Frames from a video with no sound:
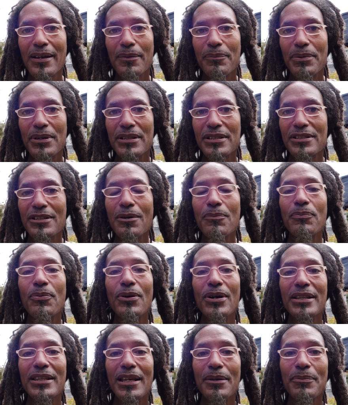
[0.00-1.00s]
But at some
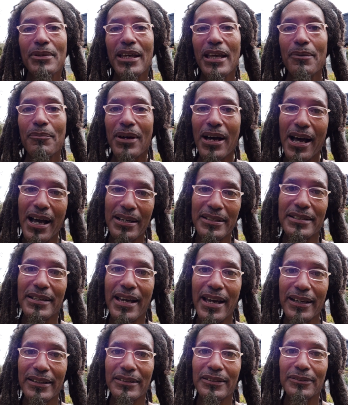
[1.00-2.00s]
point they became
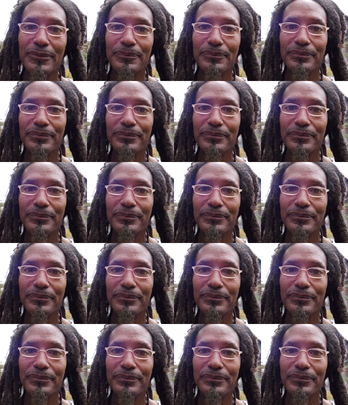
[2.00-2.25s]
hijacked.